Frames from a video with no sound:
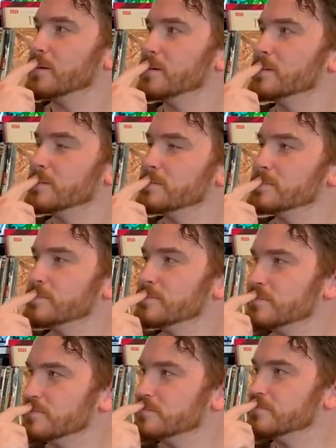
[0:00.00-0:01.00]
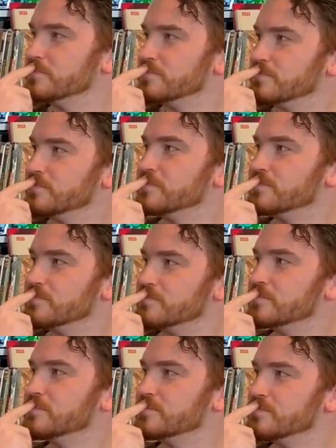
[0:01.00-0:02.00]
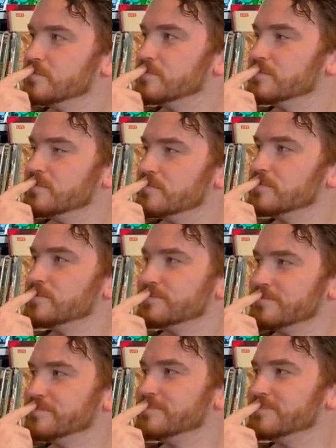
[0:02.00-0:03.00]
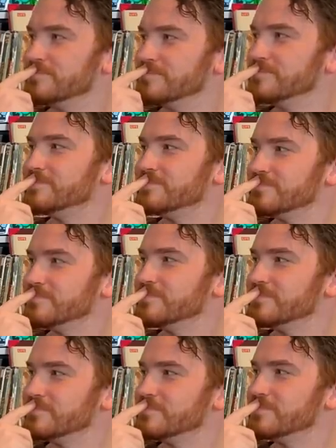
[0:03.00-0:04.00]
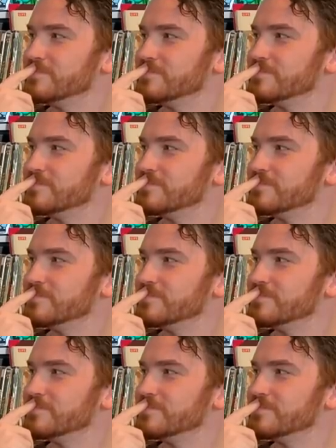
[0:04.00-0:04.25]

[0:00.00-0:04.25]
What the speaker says: The person shown says nothing.